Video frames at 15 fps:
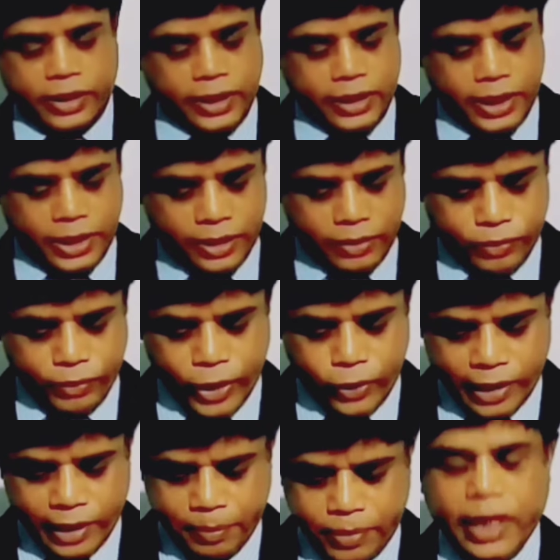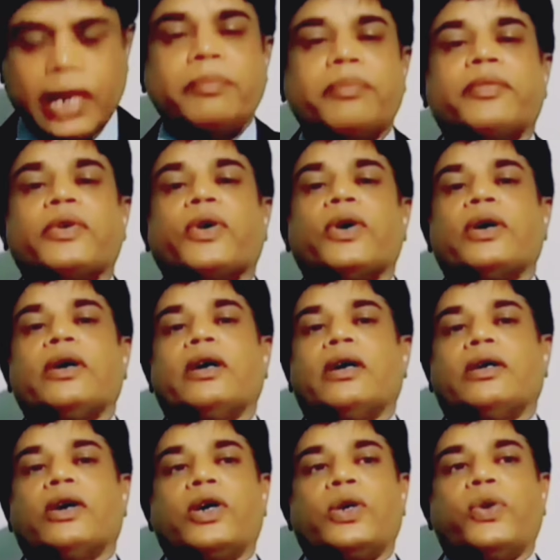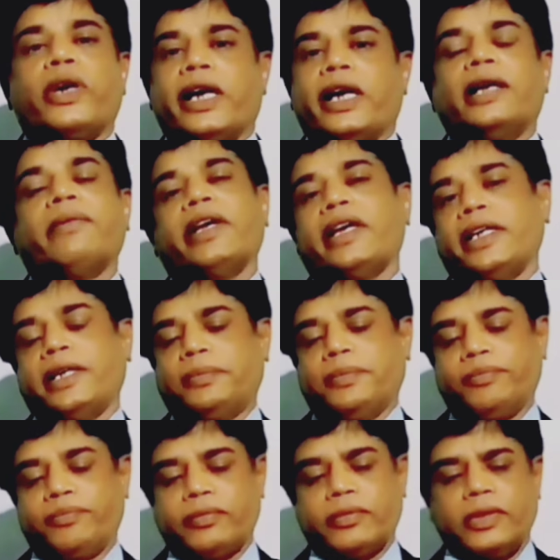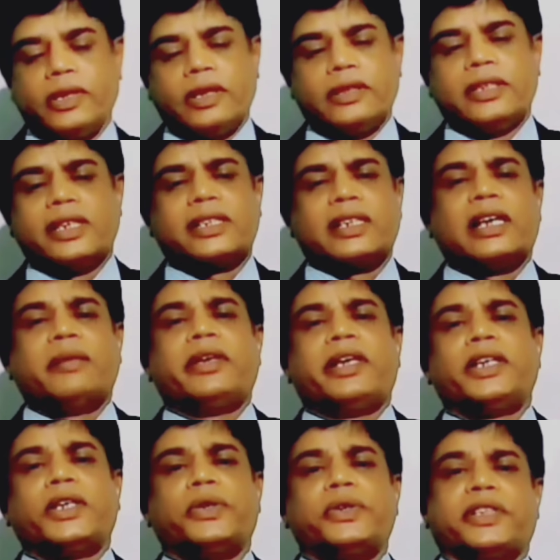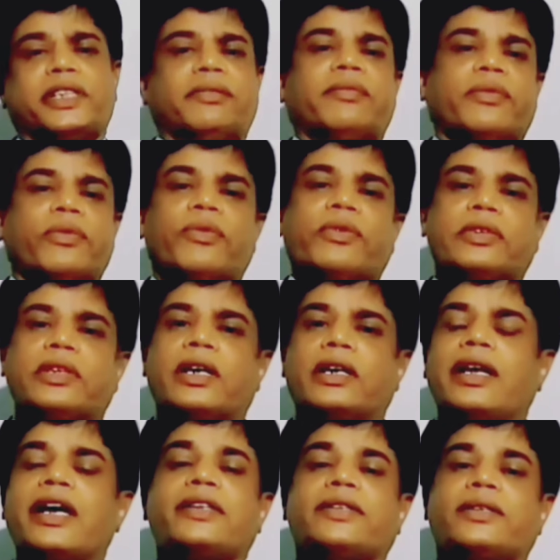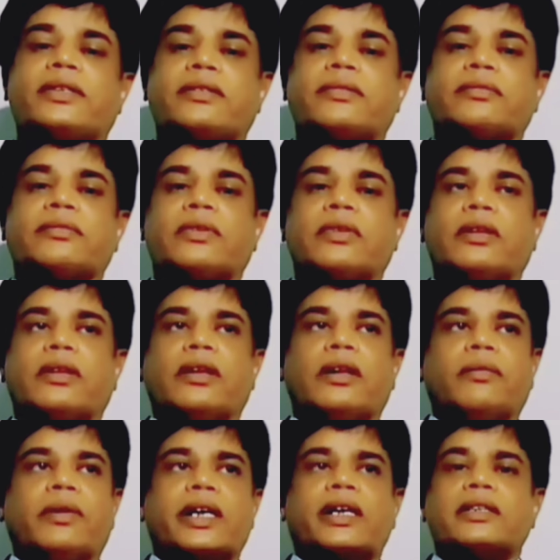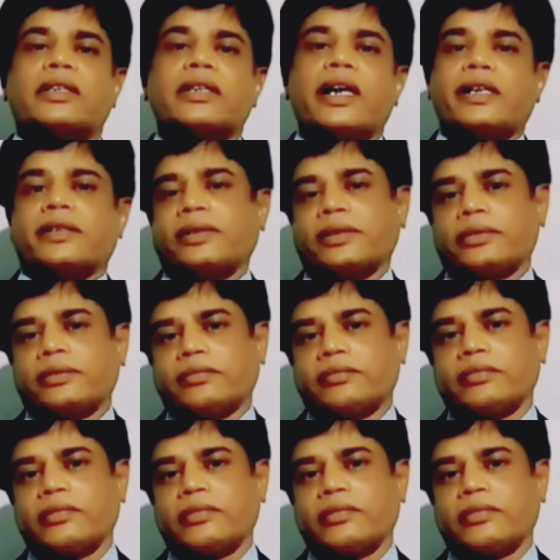In this video clip, I'm not going in very deep. Just I'm introducing the dyes. What are the dyes?